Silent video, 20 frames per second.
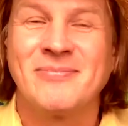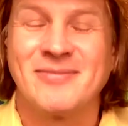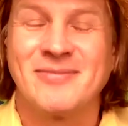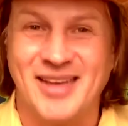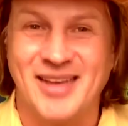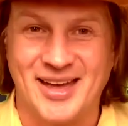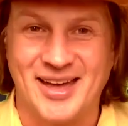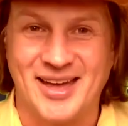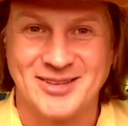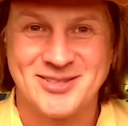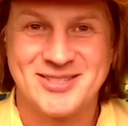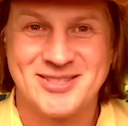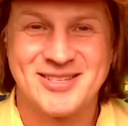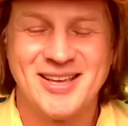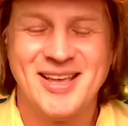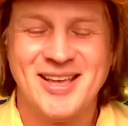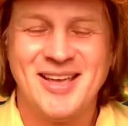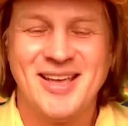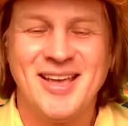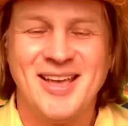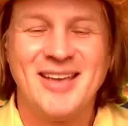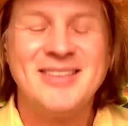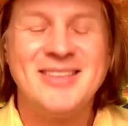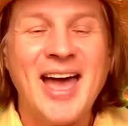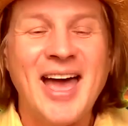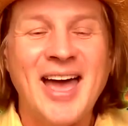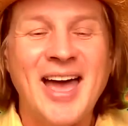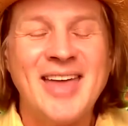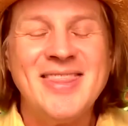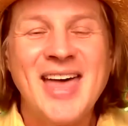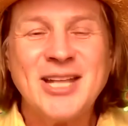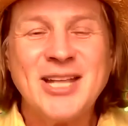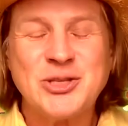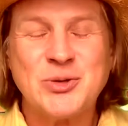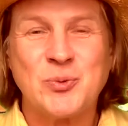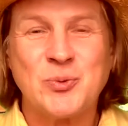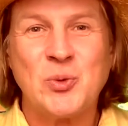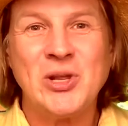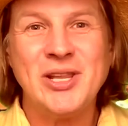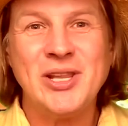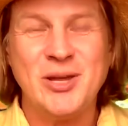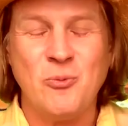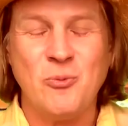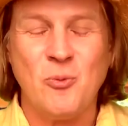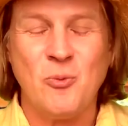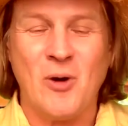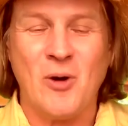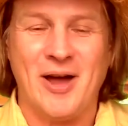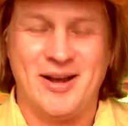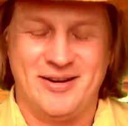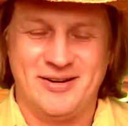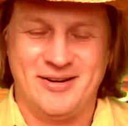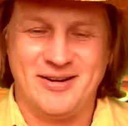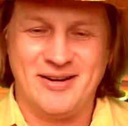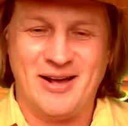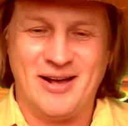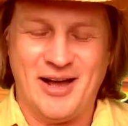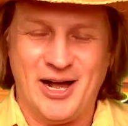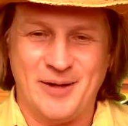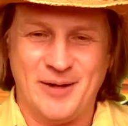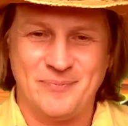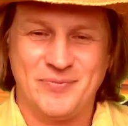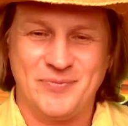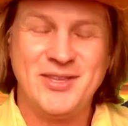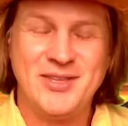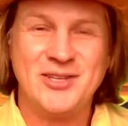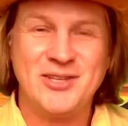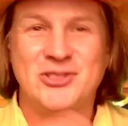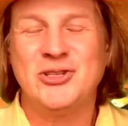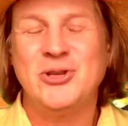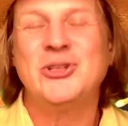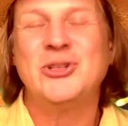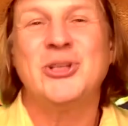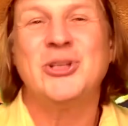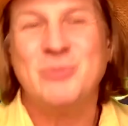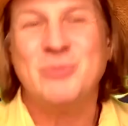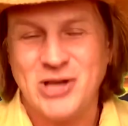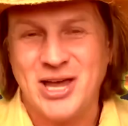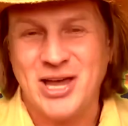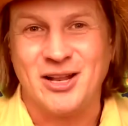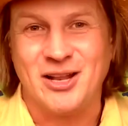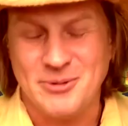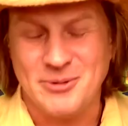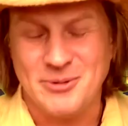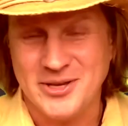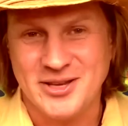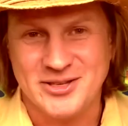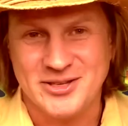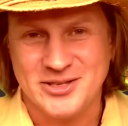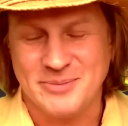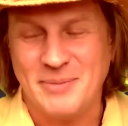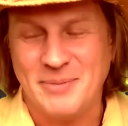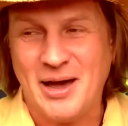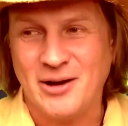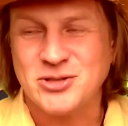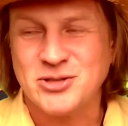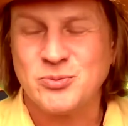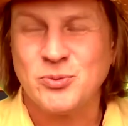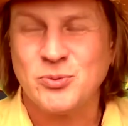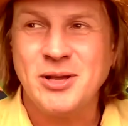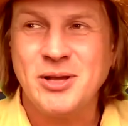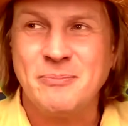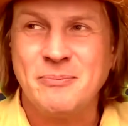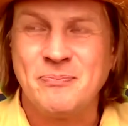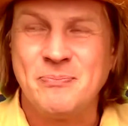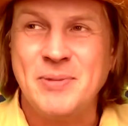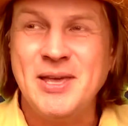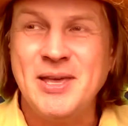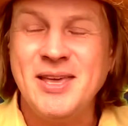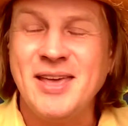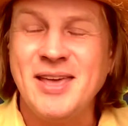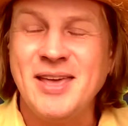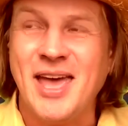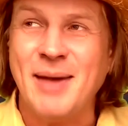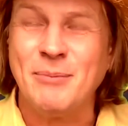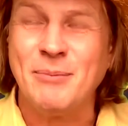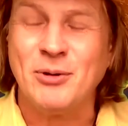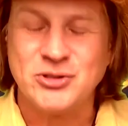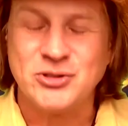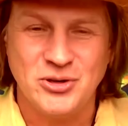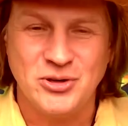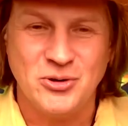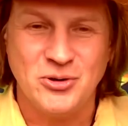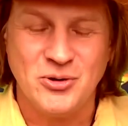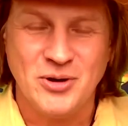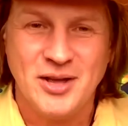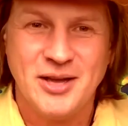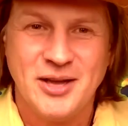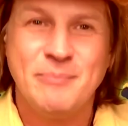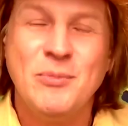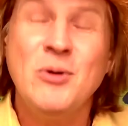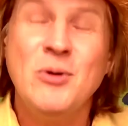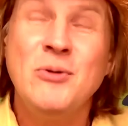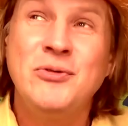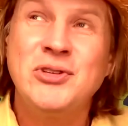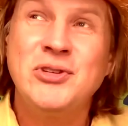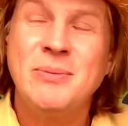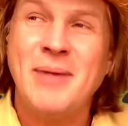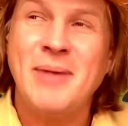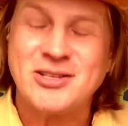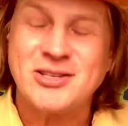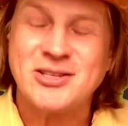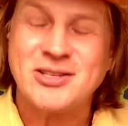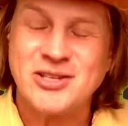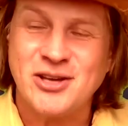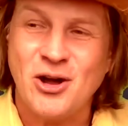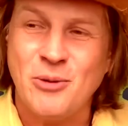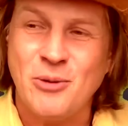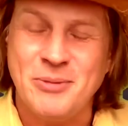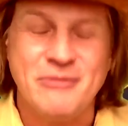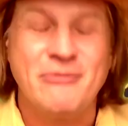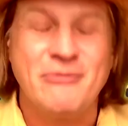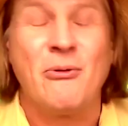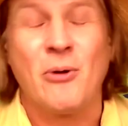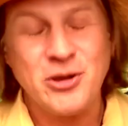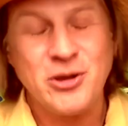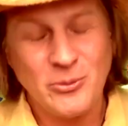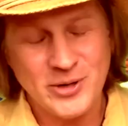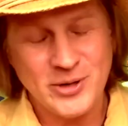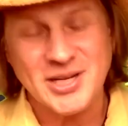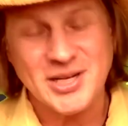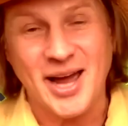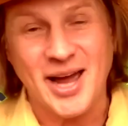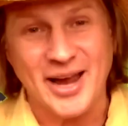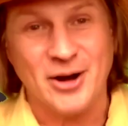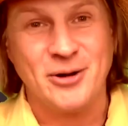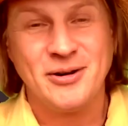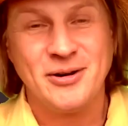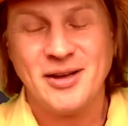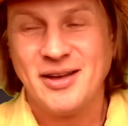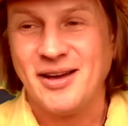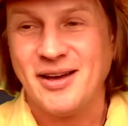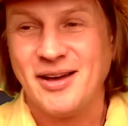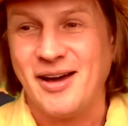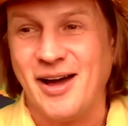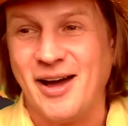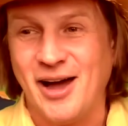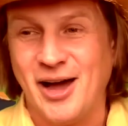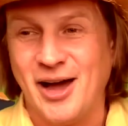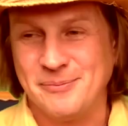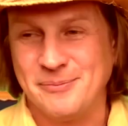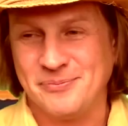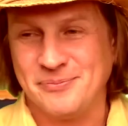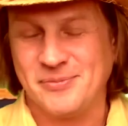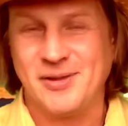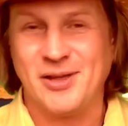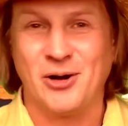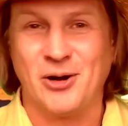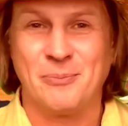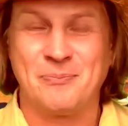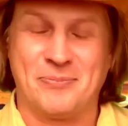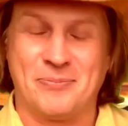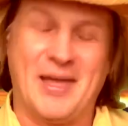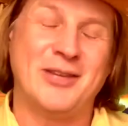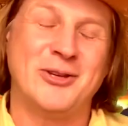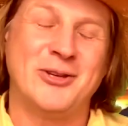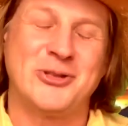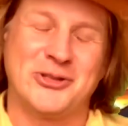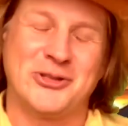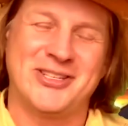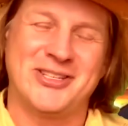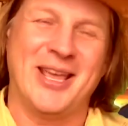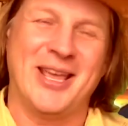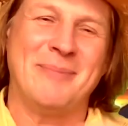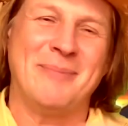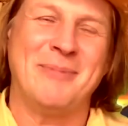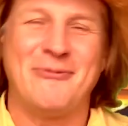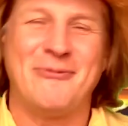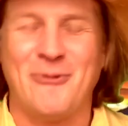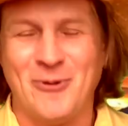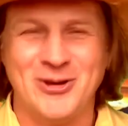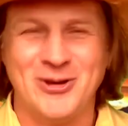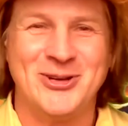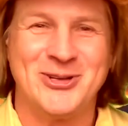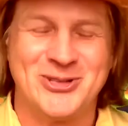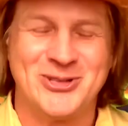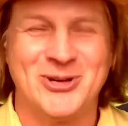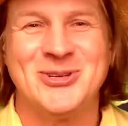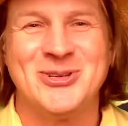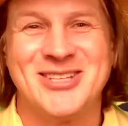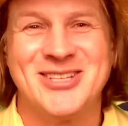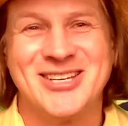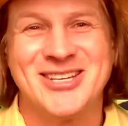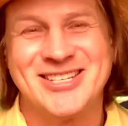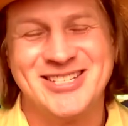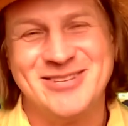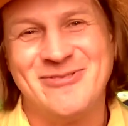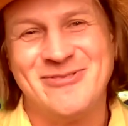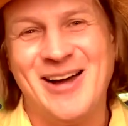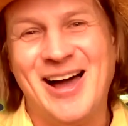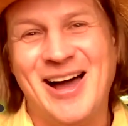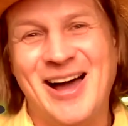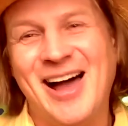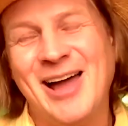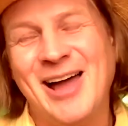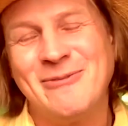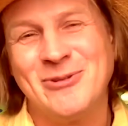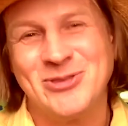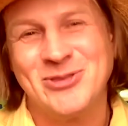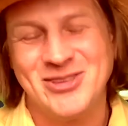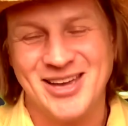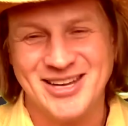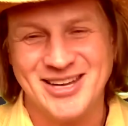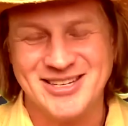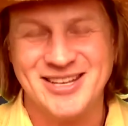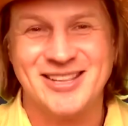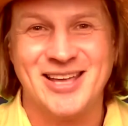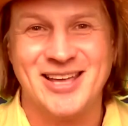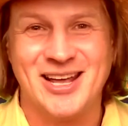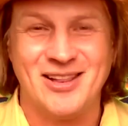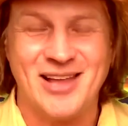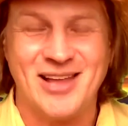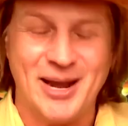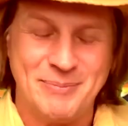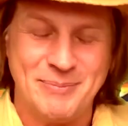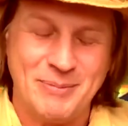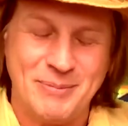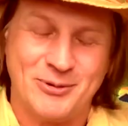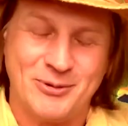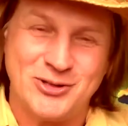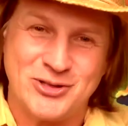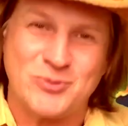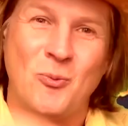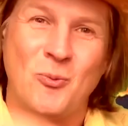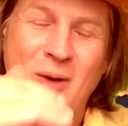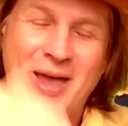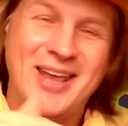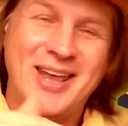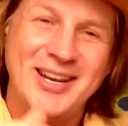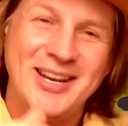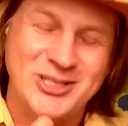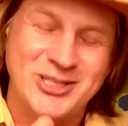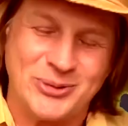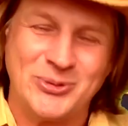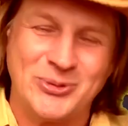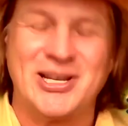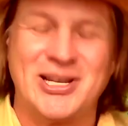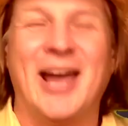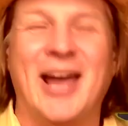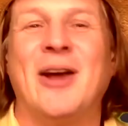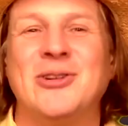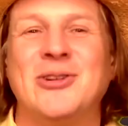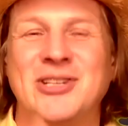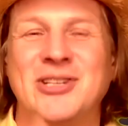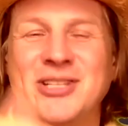Yes. Yeah, and that's really what this YouTube channel is about, is really being able to move to Mexico before you retire. You know, I usually say before you turn 65, with the idea that a lot of people are just waiting to retire to